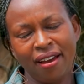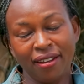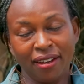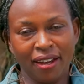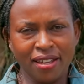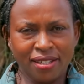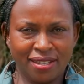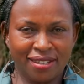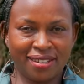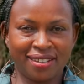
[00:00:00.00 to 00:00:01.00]
Hi
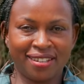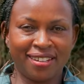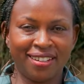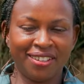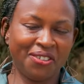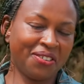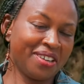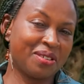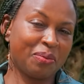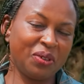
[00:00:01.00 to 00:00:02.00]
guys,
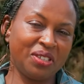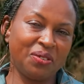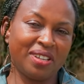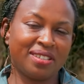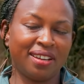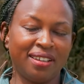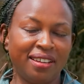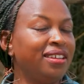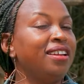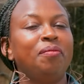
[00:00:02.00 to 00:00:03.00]
Grace Woj once
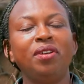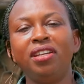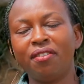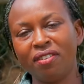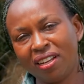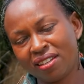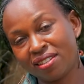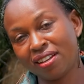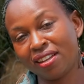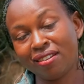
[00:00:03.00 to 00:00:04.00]
again. I'm here
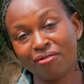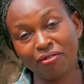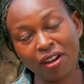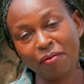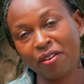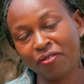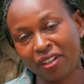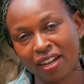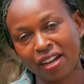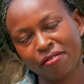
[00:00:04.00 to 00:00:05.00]
relaxing at the farm
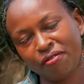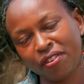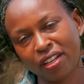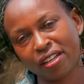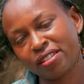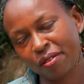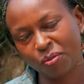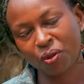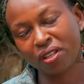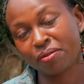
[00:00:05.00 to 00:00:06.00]
after having a
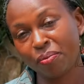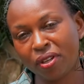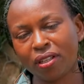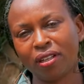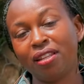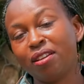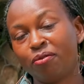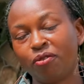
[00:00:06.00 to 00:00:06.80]
sumptuous meal at the